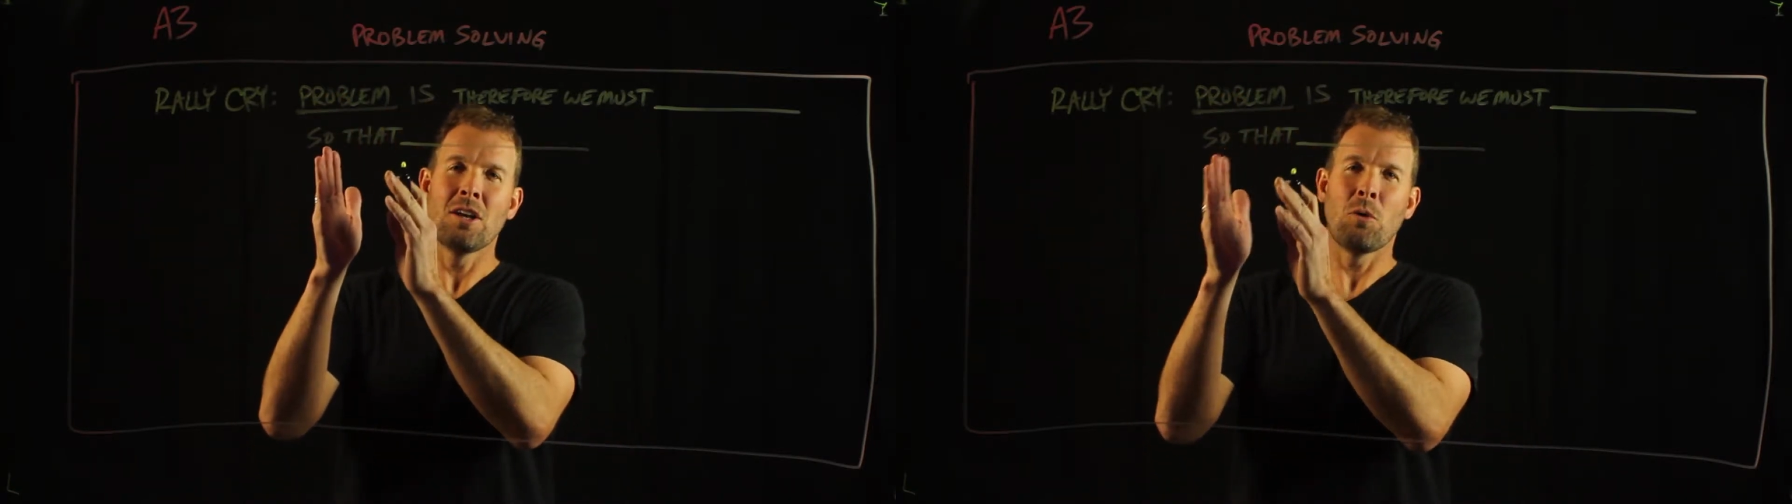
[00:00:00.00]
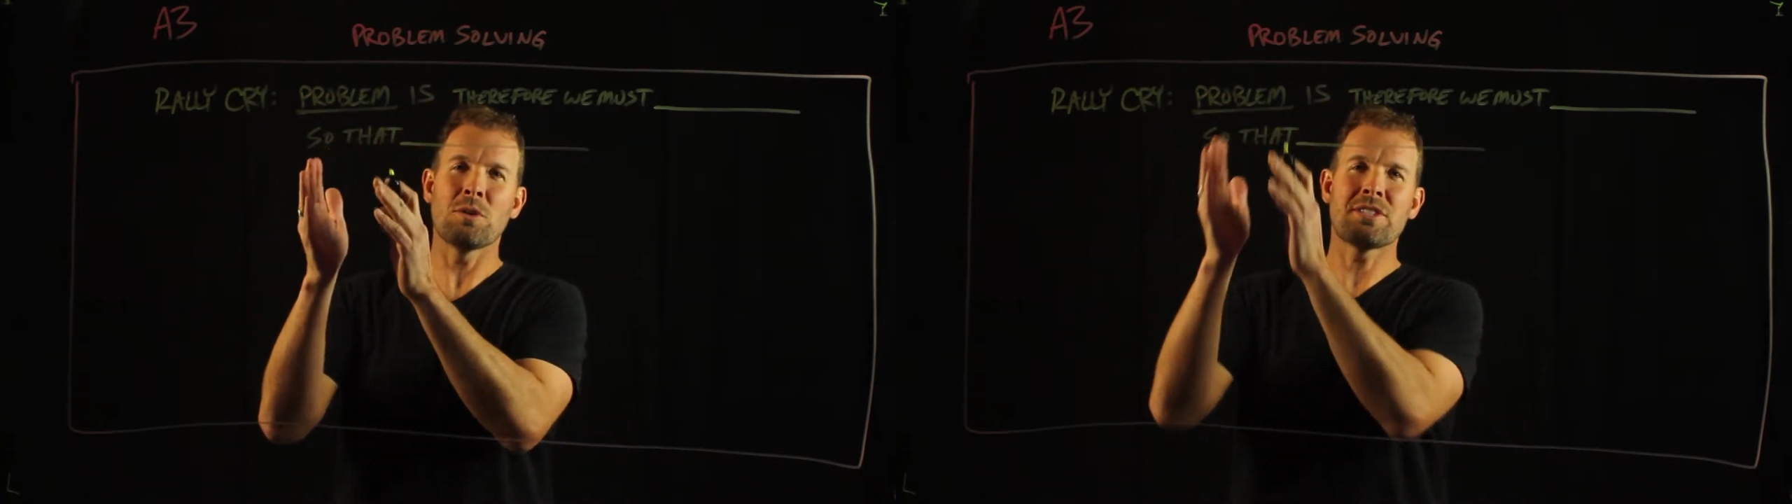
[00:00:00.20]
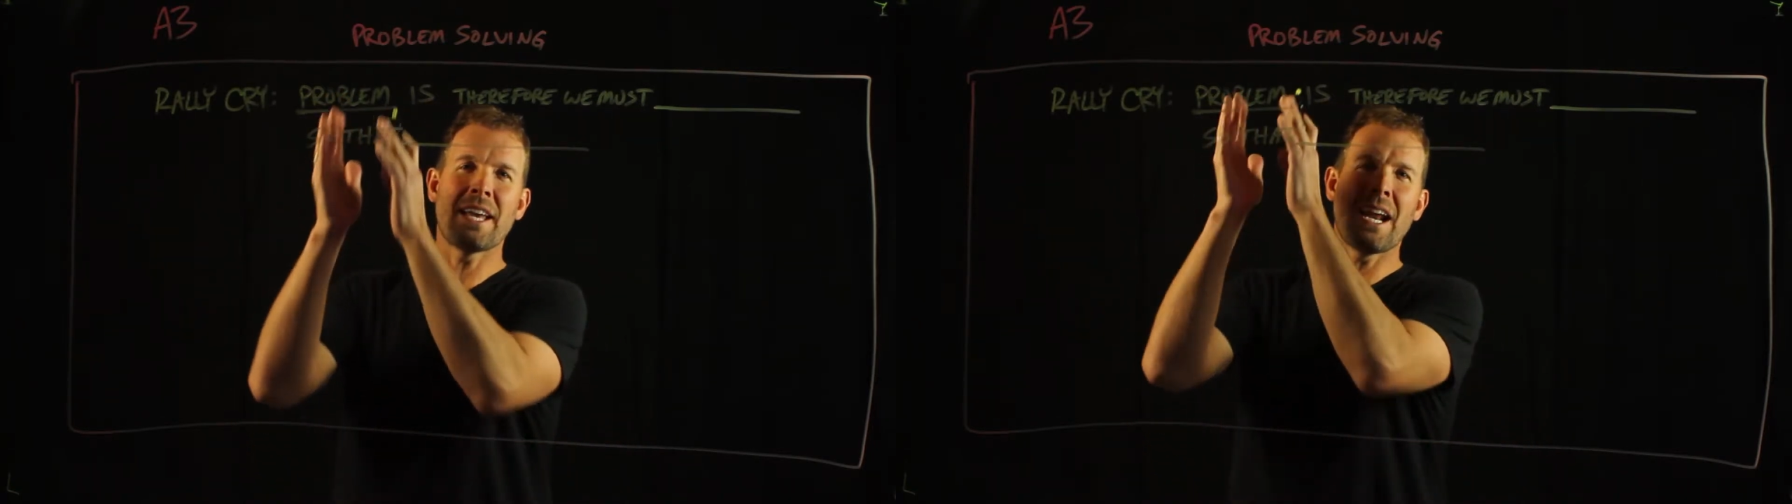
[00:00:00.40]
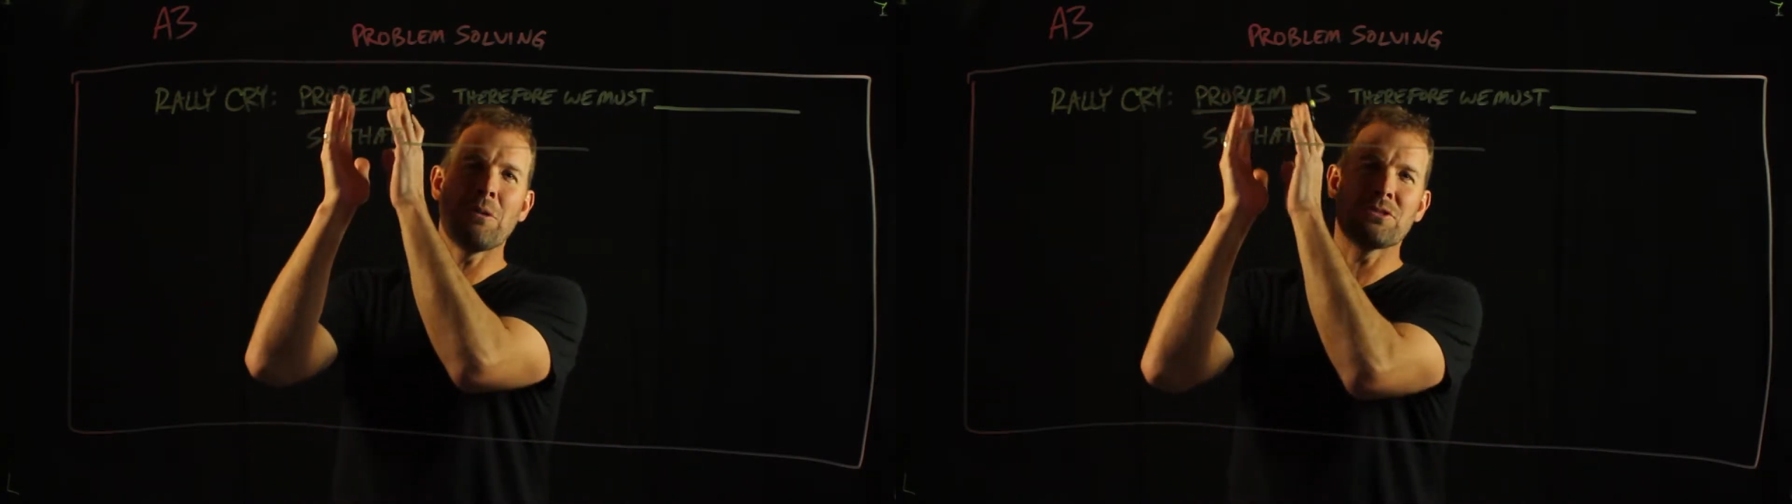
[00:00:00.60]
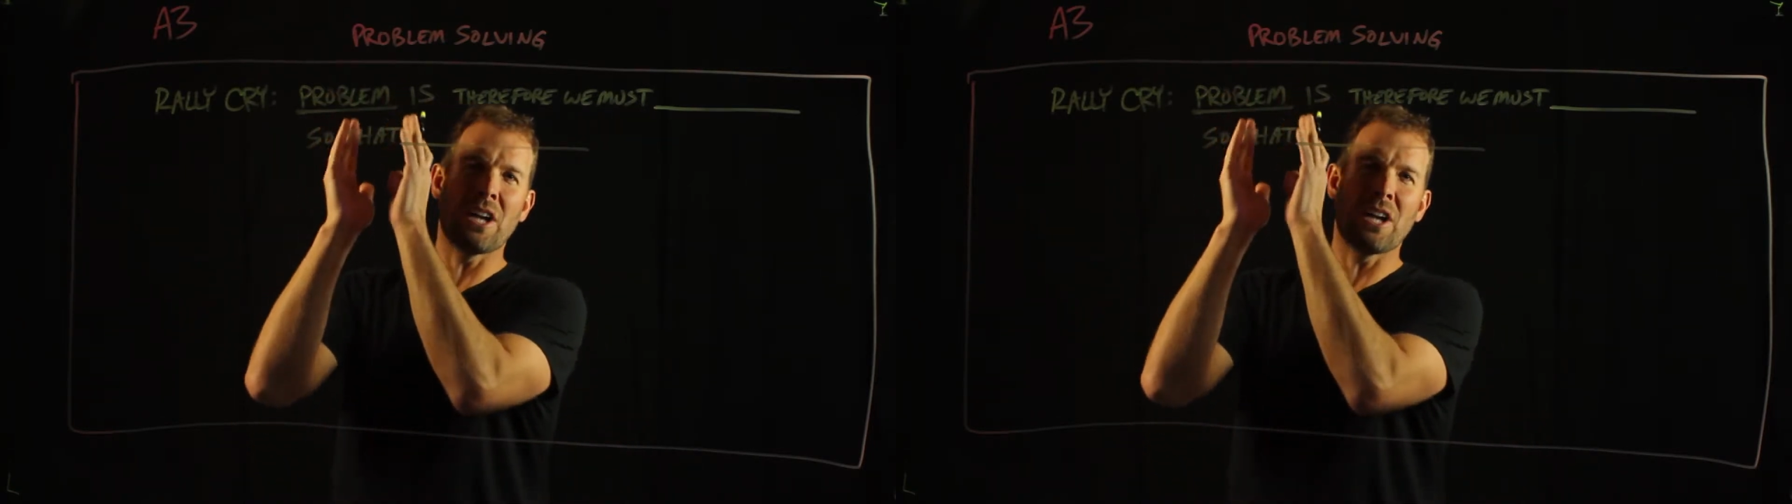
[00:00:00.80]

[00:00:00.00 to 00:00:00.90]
was that I was